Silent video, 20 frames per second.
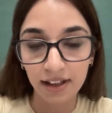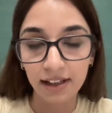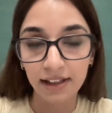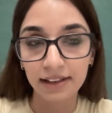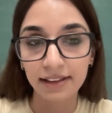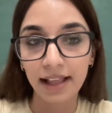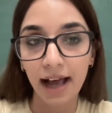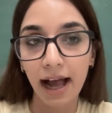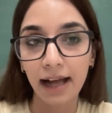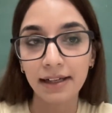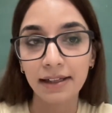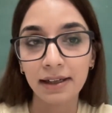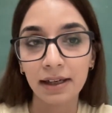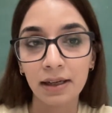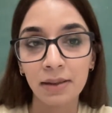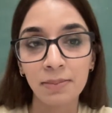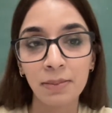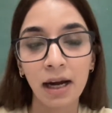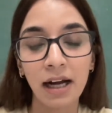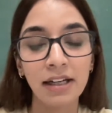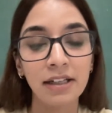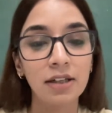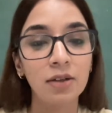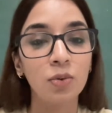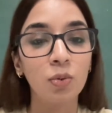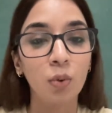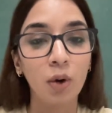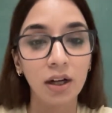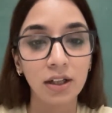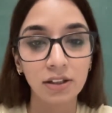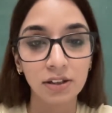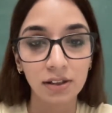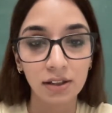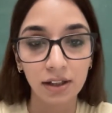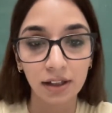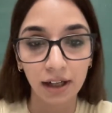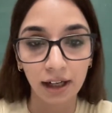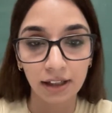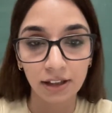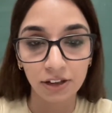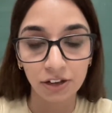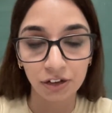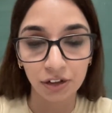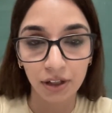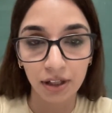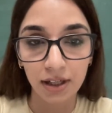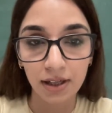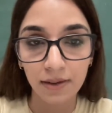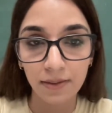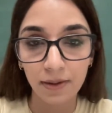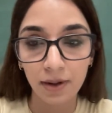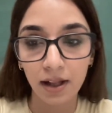that come under one country,